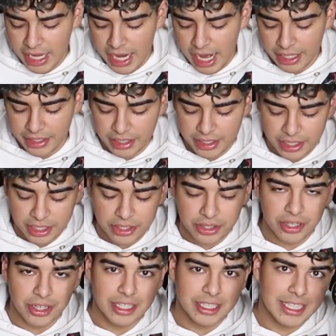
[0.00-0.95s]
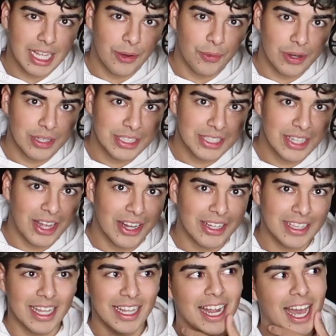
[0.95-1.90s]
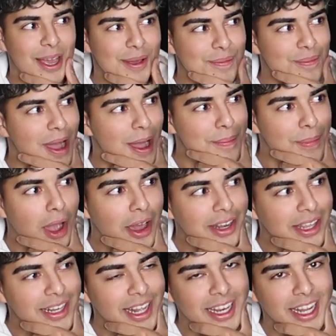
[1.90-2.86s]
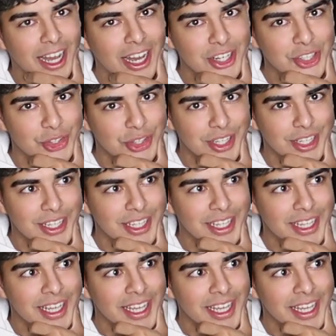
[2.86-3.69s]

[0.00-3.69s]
and the Nikola is that one stock that I I bought in at hundred,